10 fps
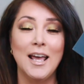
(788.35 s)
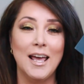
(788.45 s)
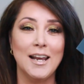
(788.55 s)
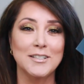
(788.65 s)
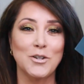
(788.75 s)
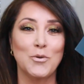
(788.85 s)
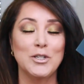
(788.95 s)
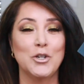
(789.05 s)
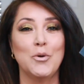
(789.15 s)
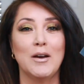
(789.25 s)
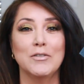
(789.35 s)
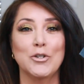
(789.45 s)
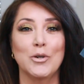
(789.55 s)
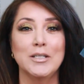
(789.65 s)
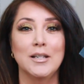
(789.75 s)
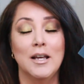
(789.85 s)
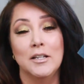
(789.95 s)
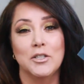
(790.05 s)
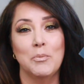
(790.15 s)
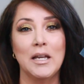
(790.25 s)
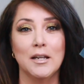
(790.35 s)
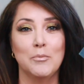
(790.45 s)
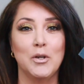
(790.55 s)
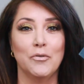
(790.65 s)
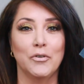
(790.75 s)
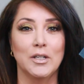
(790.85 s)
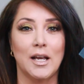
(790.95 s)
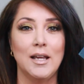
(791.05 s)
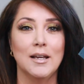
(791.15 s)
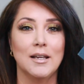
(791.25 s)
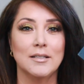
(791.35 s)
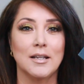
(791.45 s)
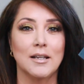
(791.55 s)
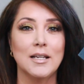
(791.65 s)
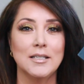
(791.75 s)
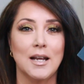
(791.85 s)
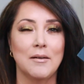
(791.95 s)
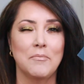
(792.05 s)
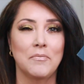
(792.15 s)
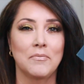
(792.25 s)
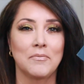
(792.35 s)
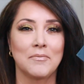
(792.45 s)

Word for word: And as always, you have a choice, so make it a beautiful day. Until next time.